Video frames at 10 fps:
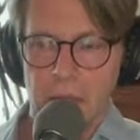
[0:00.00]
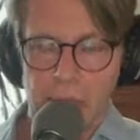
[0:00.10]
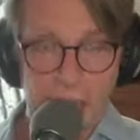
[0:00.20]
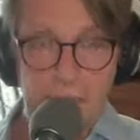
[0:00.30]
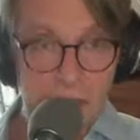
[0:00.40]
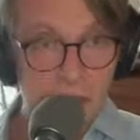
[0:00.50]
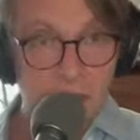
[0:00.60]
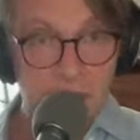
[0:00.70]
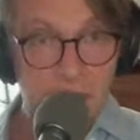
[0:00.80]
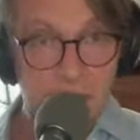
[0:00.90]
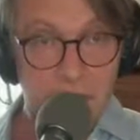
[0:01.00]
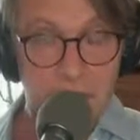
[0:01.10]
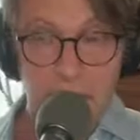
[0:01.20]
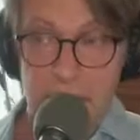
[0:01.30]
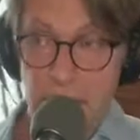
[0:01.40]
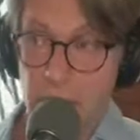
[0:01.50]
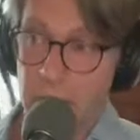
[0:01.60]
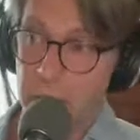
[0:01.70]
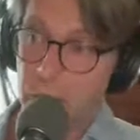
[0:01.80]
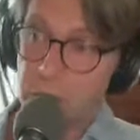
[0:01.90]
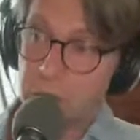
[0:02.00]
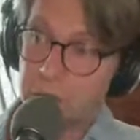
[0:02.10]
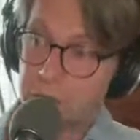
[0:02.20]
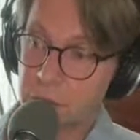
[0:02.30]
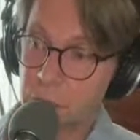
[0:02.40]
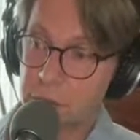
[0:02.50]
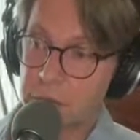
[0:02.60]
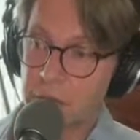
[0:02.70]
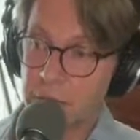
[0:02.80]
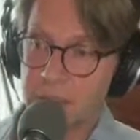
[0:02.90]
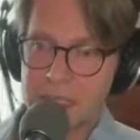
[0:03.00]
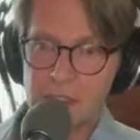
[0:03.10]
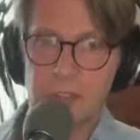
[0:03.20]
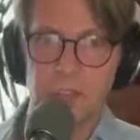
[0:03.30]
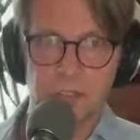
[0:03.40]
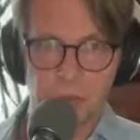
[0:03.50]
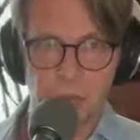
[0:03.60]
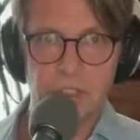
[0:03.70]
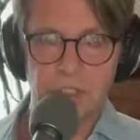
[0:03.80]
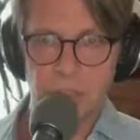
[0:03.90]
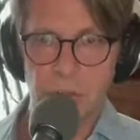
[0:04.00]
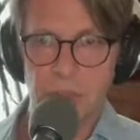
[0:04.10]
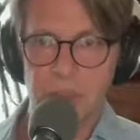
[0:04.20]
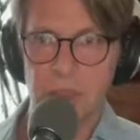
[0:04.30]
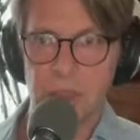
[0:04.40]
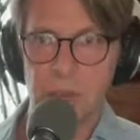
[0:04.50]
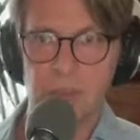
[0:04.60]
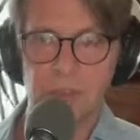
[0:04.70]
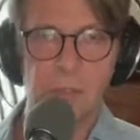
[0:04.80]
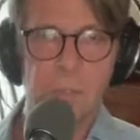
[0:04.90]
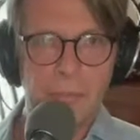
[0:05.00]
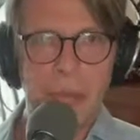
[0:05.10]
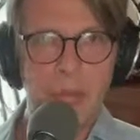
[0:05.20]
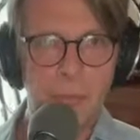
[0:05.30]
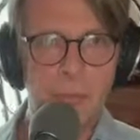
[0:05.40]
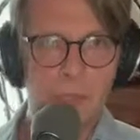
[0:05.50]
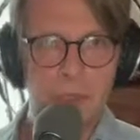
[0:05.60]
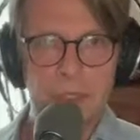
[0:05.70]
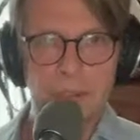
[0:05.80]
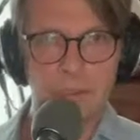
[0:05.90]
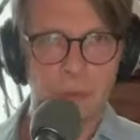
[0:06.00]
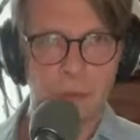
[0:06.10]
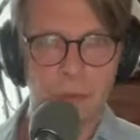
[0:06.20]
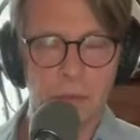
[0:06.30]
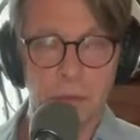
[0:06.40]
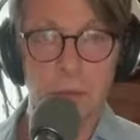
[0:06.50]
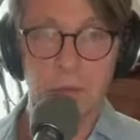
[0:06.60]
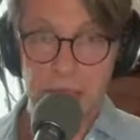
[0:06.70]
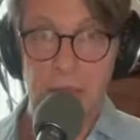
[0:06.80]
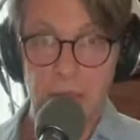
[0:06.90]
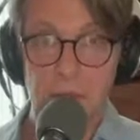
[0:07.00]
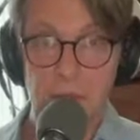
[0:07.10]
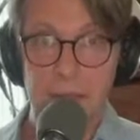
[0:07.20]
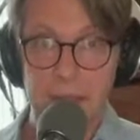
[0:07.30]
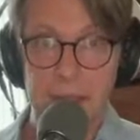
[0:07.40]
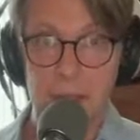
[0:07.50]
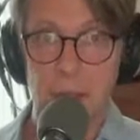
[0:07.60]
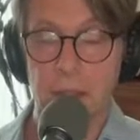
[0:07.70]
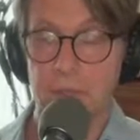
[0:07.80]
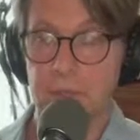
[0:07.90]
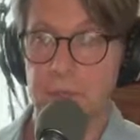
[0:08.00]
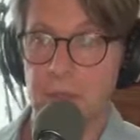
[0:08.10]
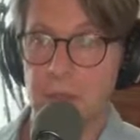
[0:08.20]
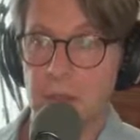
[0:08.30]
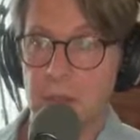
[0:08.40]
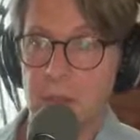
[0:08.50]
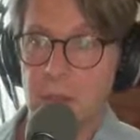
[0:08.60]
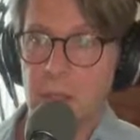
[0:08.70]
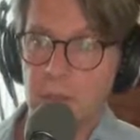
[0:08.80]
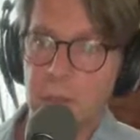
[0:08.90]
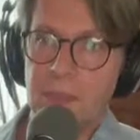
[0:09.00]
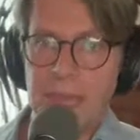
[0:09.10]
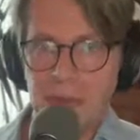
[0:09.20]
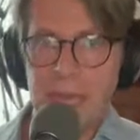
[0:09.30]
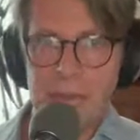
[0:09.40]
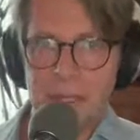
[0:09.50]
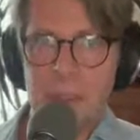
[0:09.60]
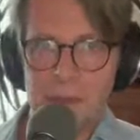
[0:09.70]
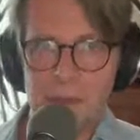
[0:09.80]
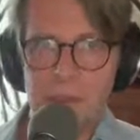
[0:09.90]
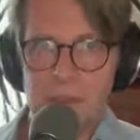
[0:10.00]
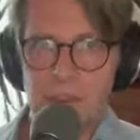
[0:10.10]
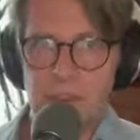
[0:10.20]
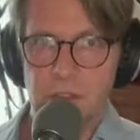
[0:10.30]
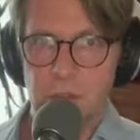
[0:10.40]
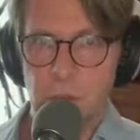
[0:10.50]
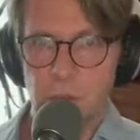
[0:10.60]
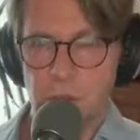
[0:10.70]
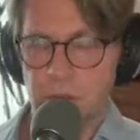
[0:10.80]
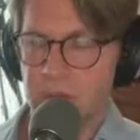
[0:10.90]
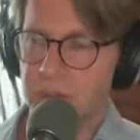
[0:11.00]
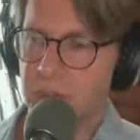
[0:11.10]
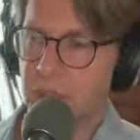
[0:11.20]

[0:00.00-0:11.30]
And that's fascinating. And the real story behind Magnetized originally was, how do we find each other, in love and in life? But then I added other things into the words.